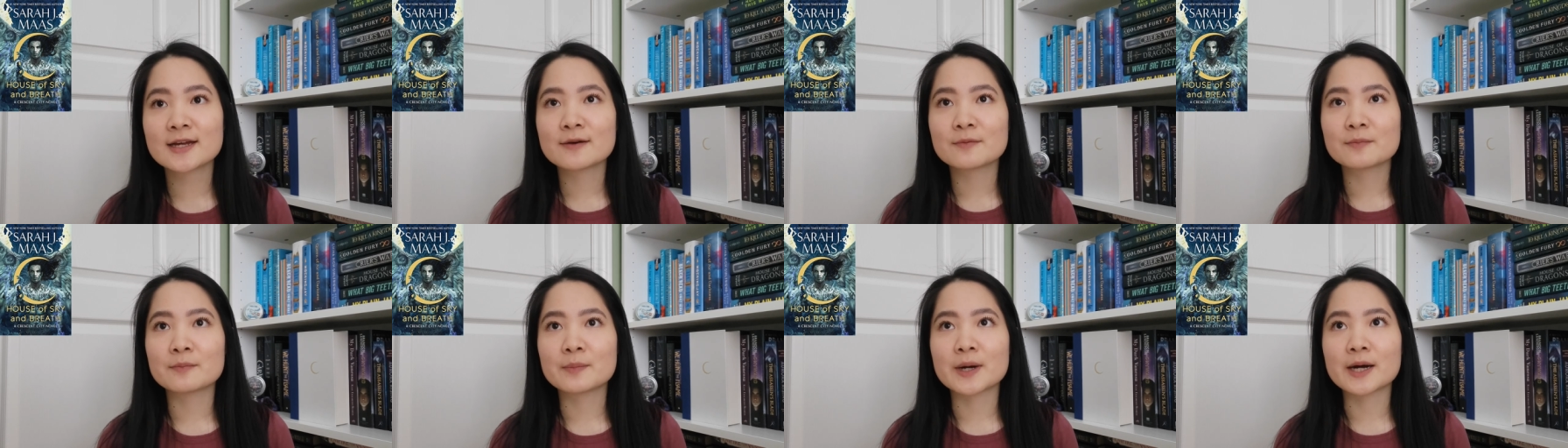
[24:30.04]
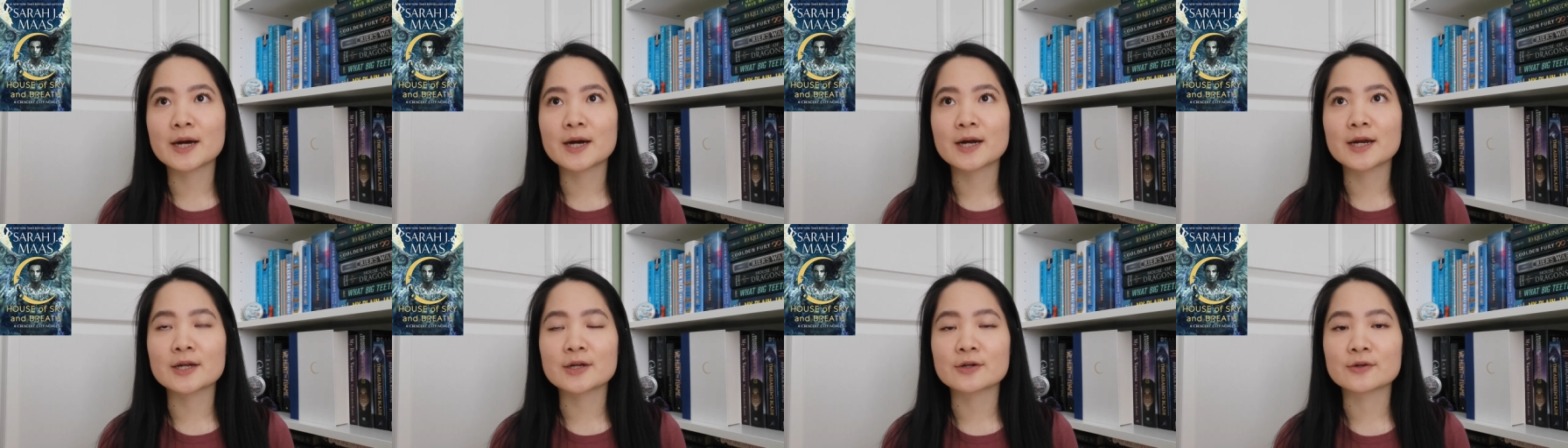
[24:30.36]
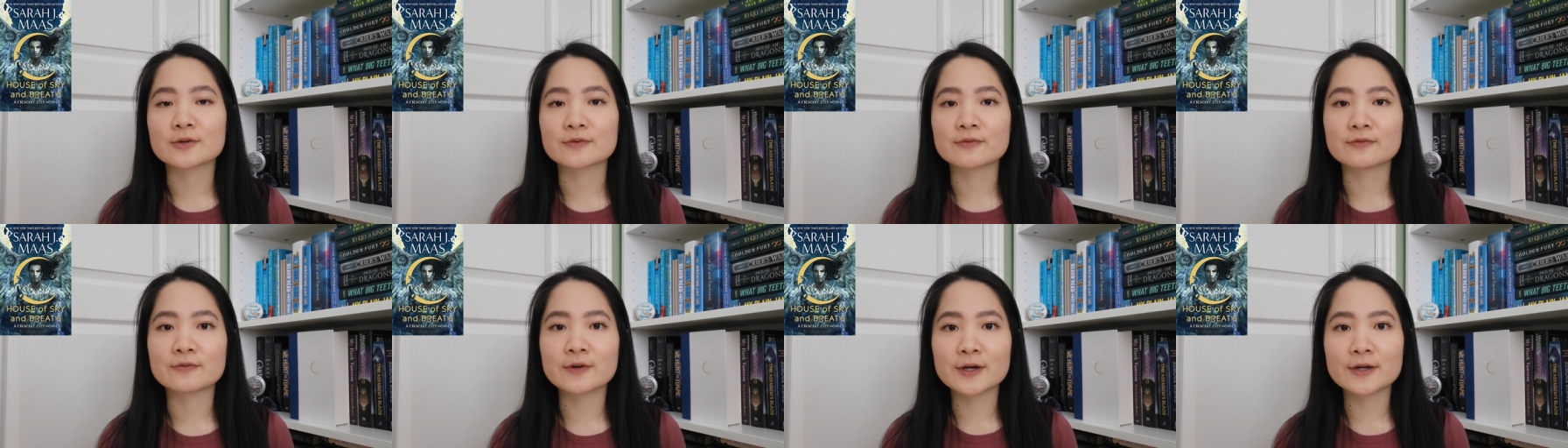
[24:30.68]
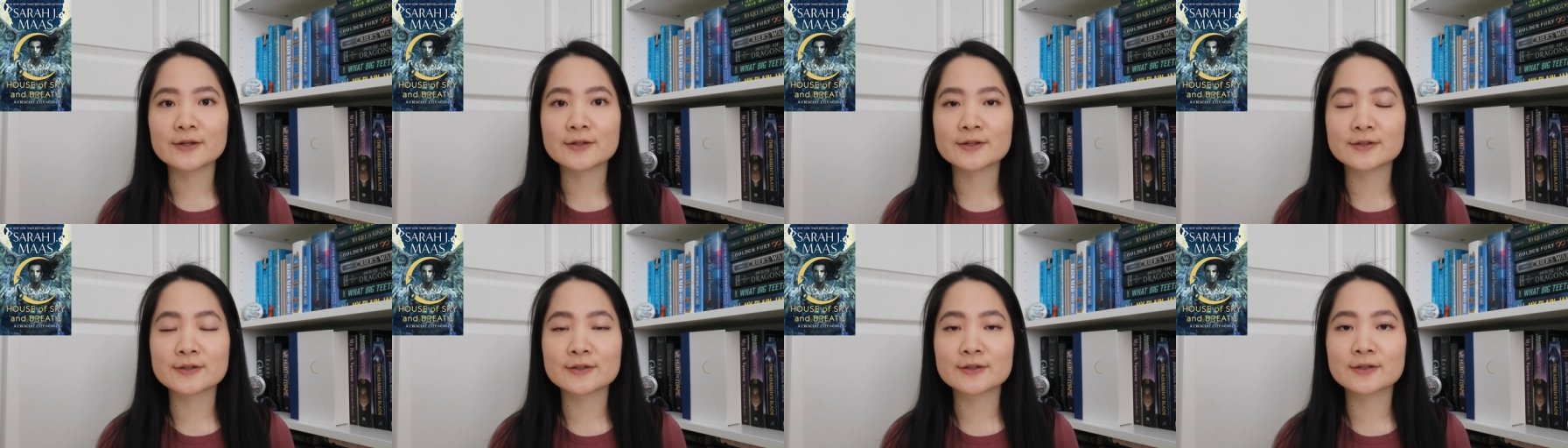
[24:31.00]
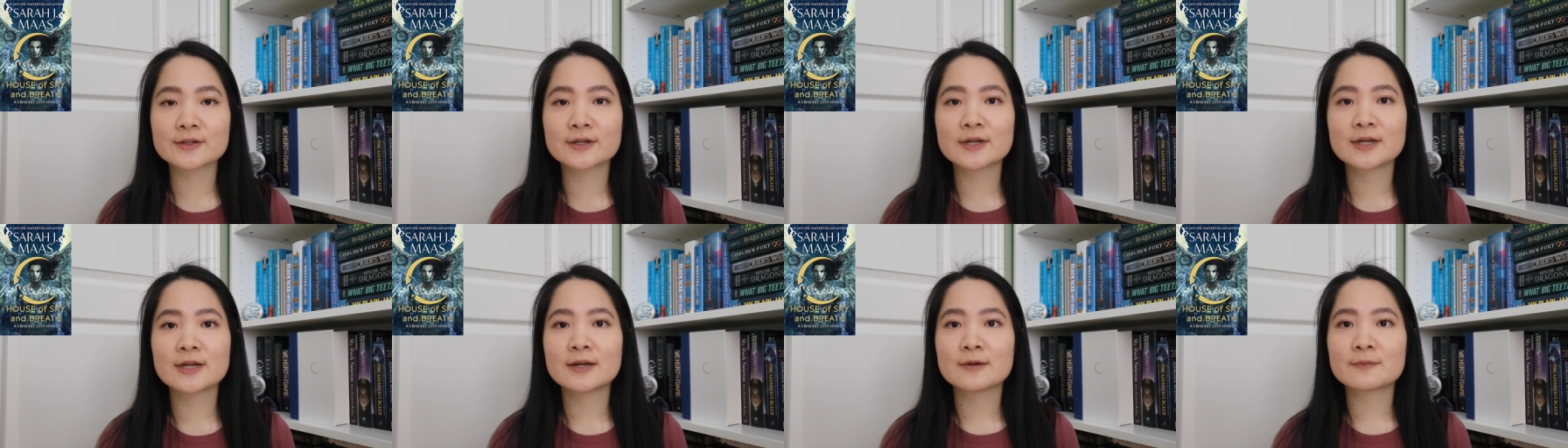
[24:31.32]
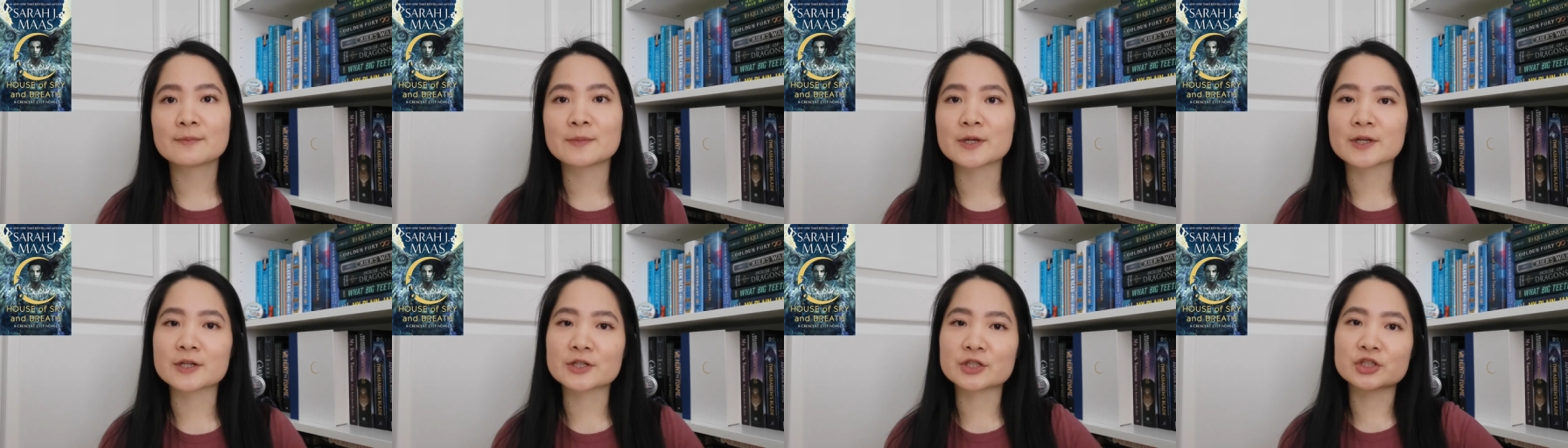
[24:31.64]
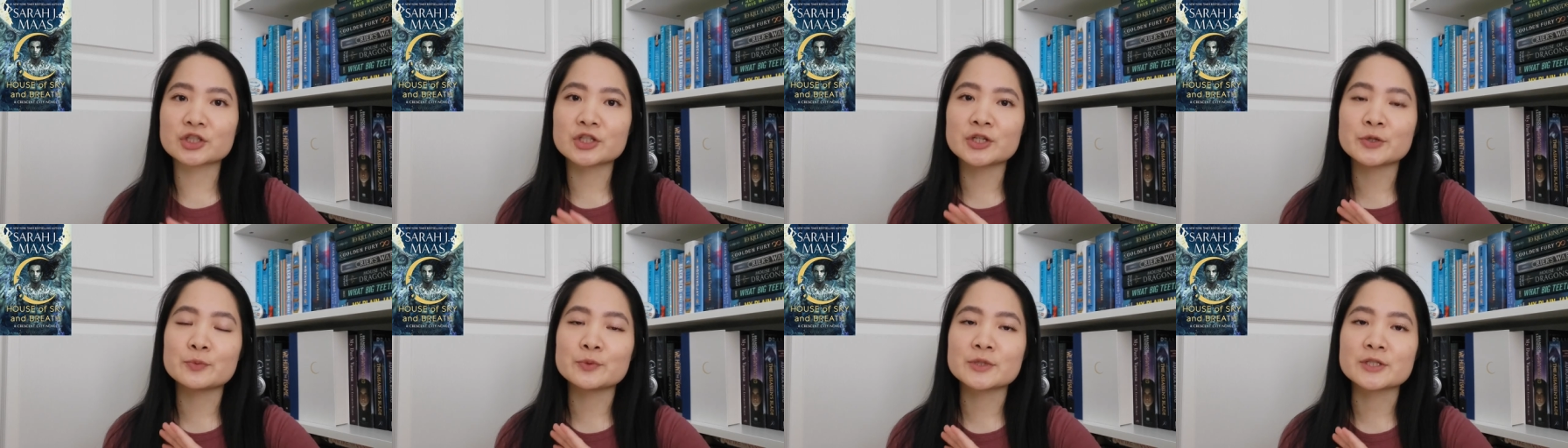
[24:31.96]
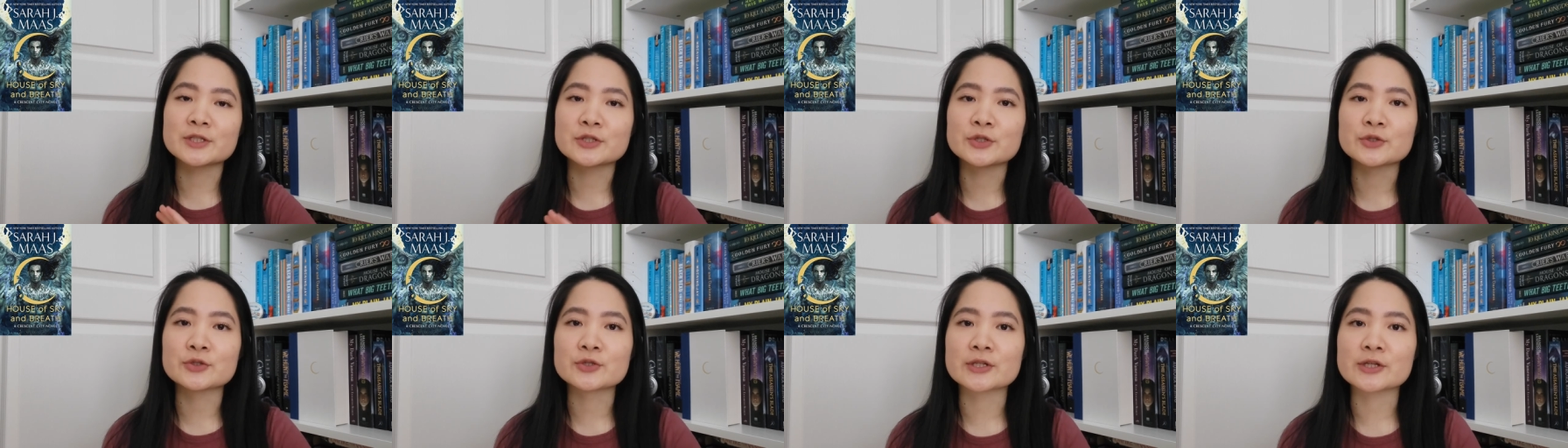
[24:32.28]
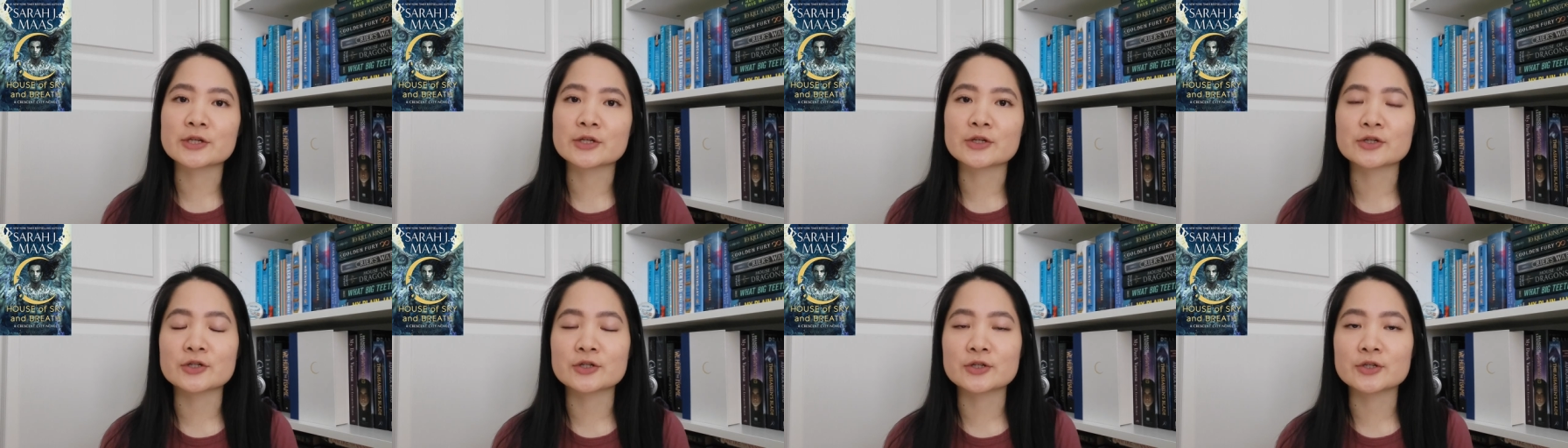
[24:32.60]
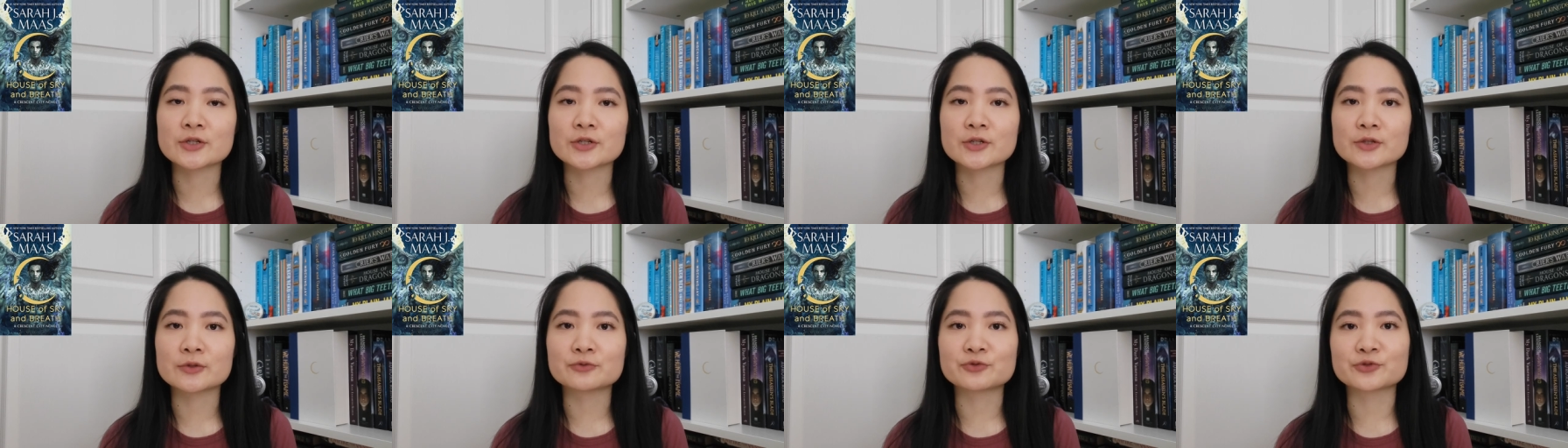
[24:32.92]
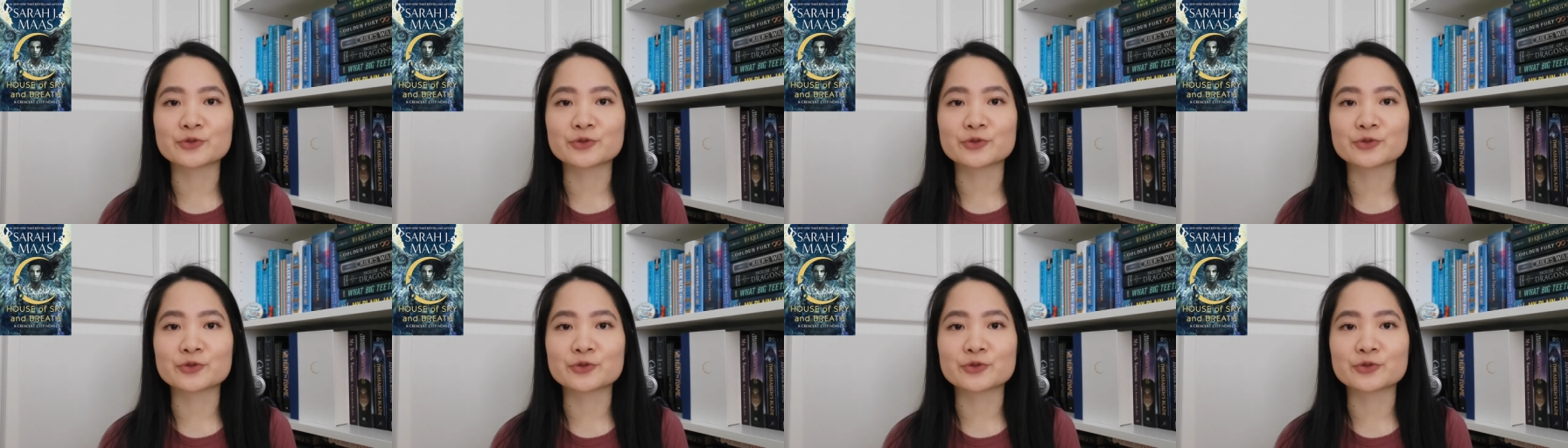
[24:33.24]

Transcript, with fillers: by her father because she was using her